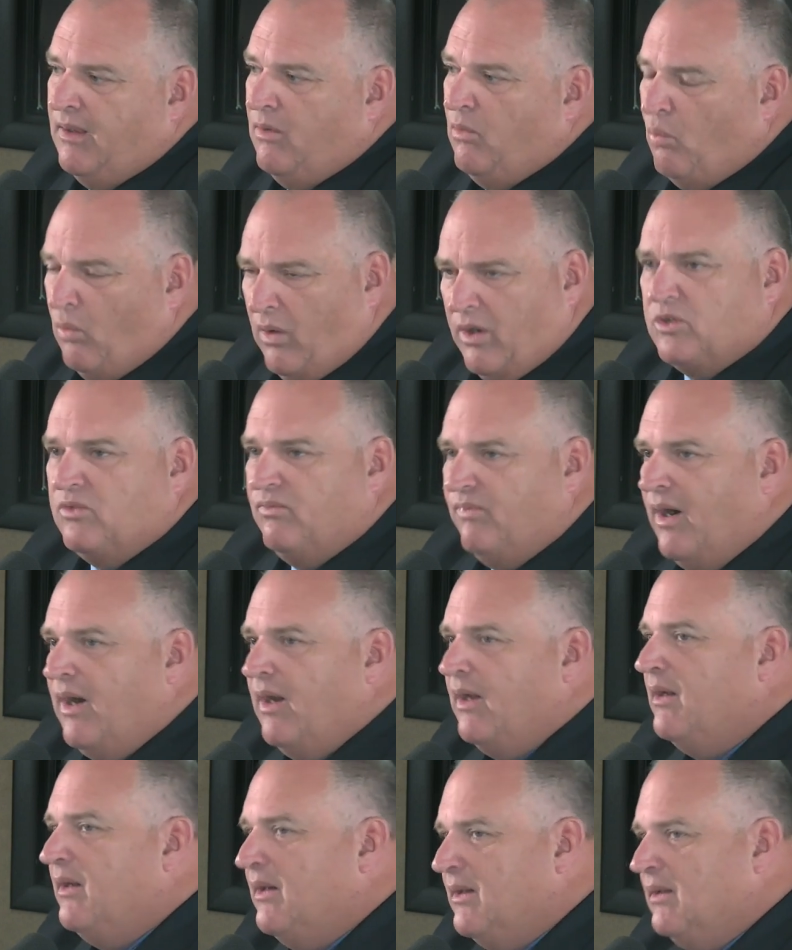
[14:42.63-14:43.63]
works
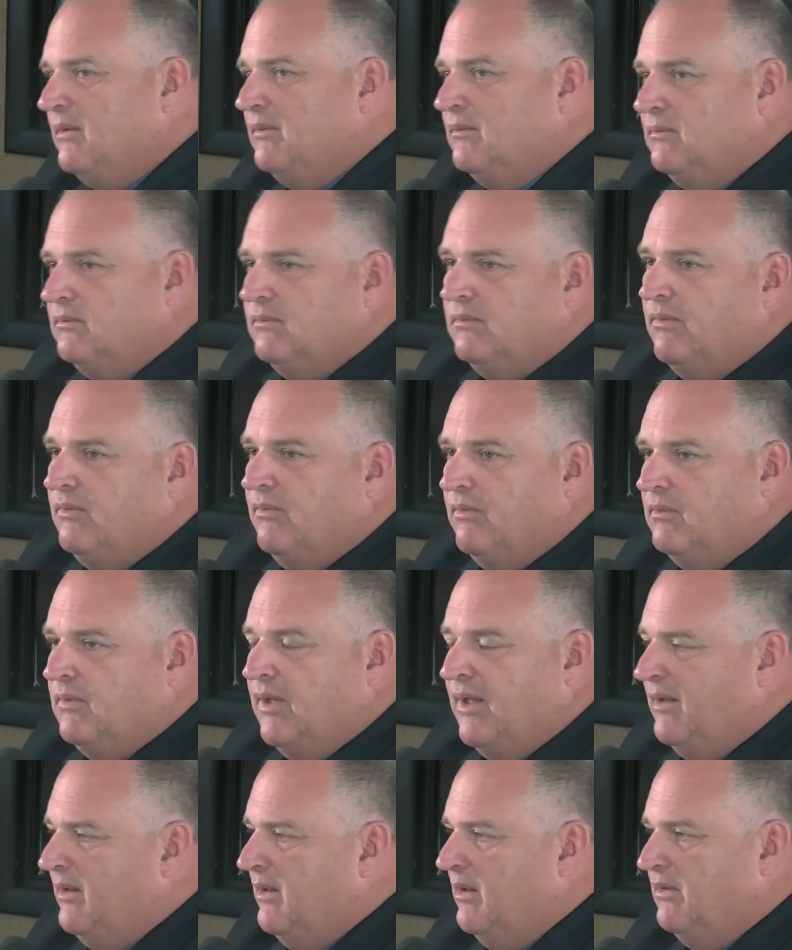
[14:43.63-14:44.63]
very good,
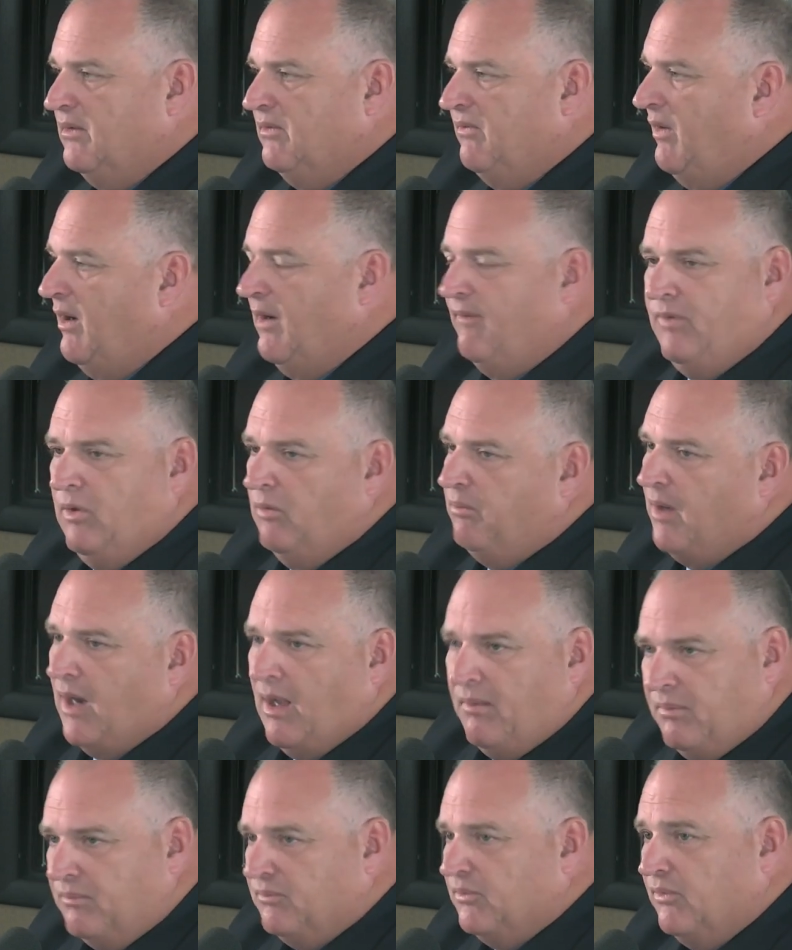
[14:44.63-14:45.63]
and there's very few
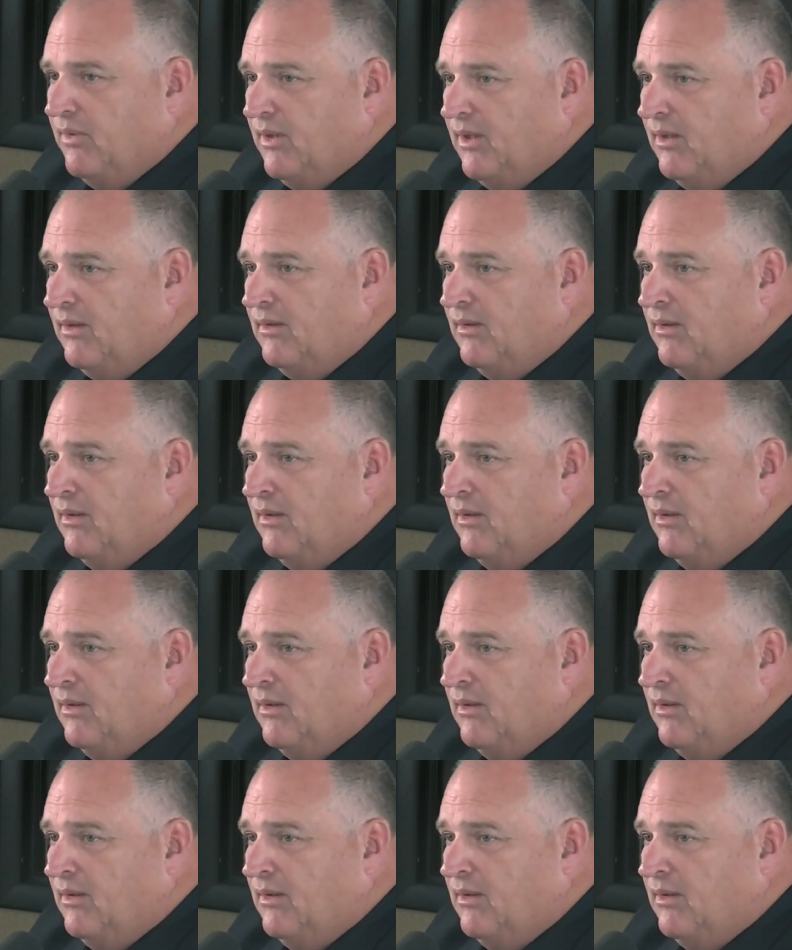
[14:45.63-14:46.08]
problems with it.